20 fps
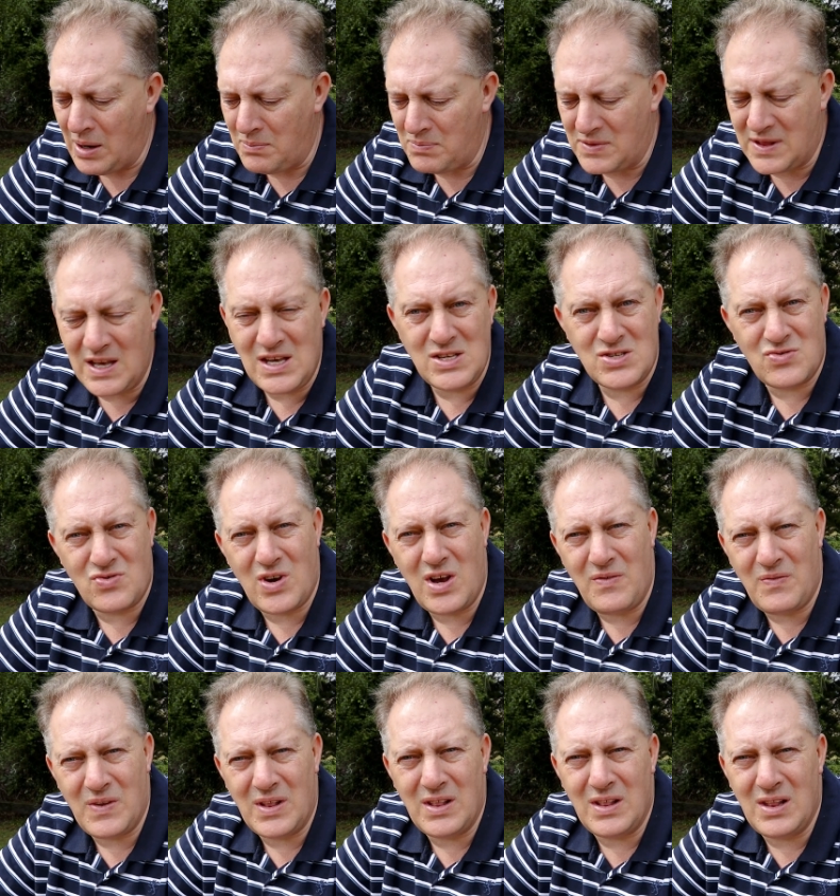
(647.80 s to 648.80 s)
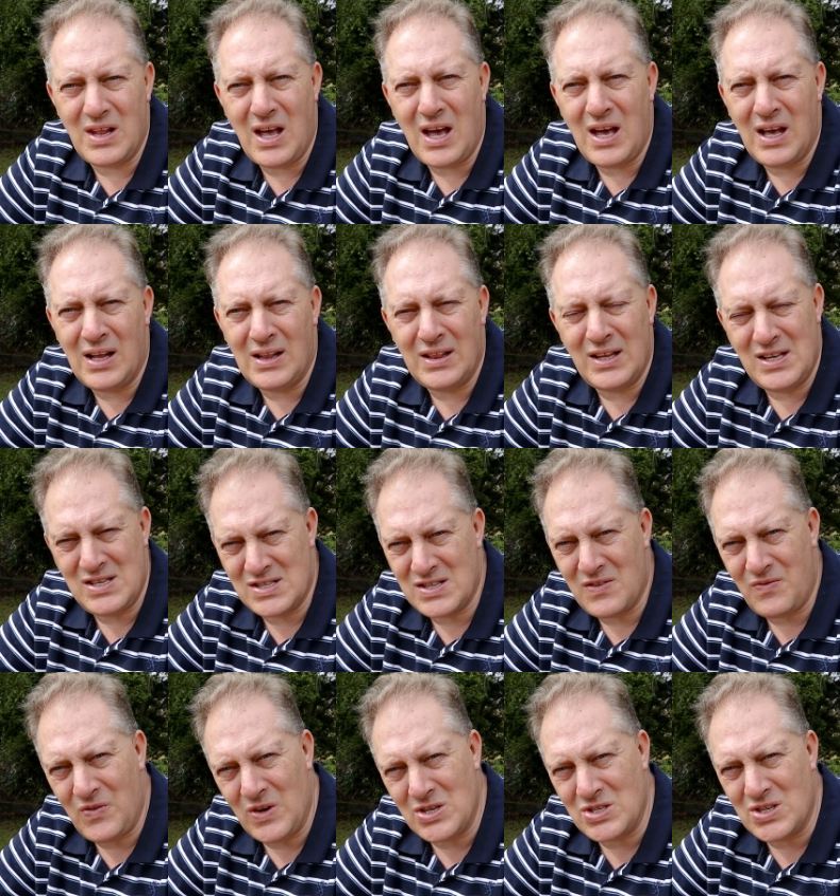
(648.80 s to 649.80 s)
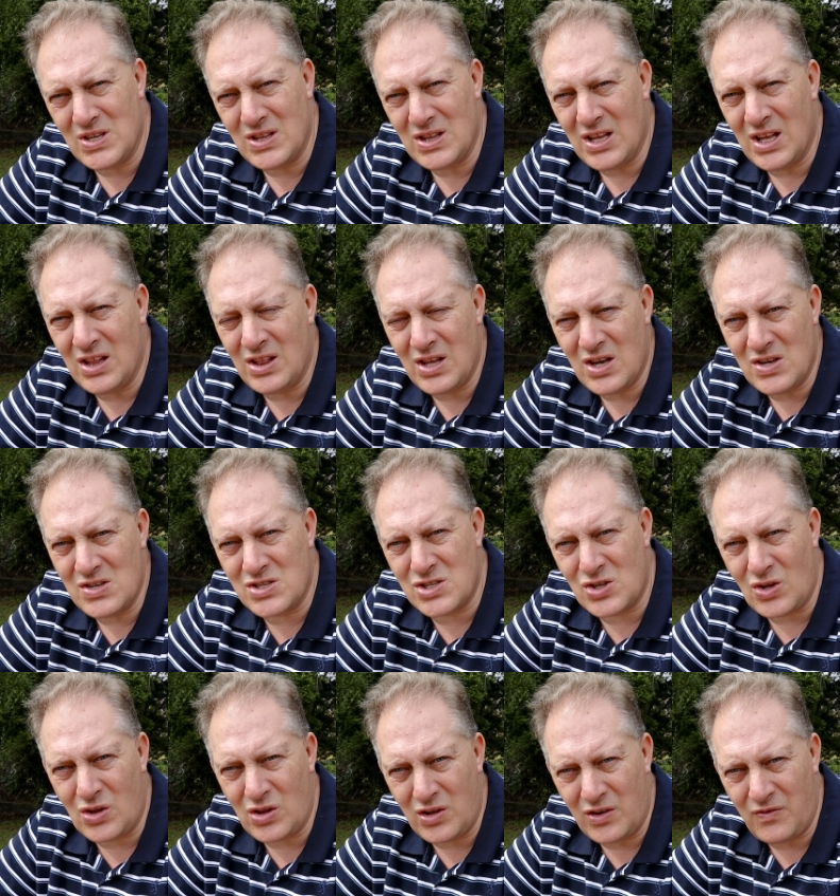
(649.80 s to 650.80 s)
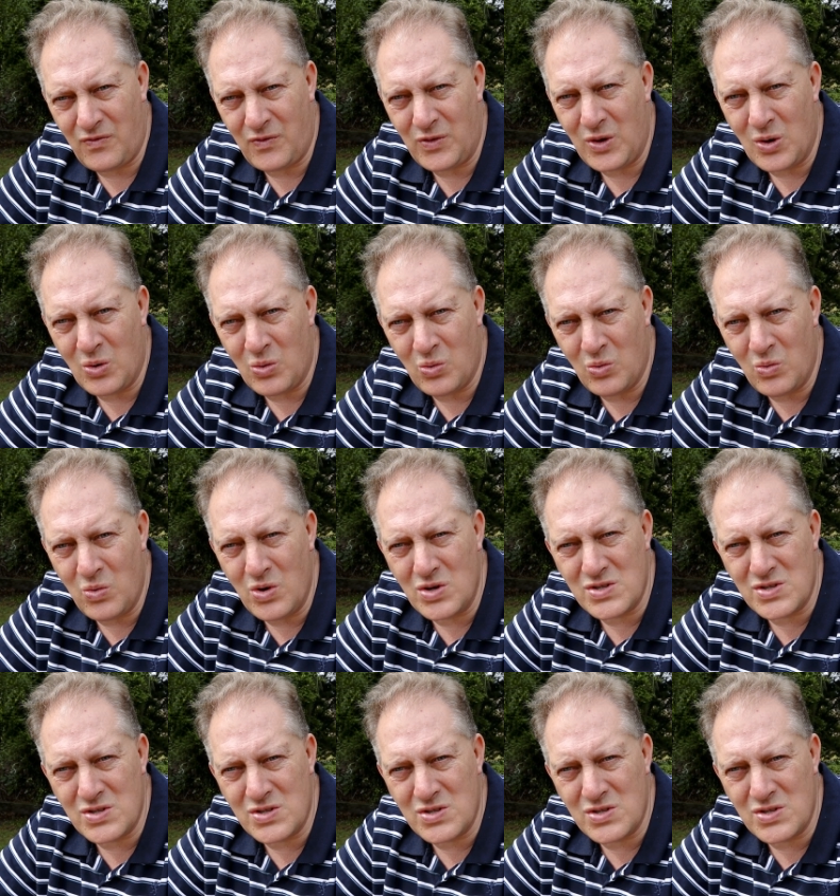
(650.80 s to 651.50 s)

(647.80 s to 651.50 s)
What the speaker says: These are even less efficient than those solid fuel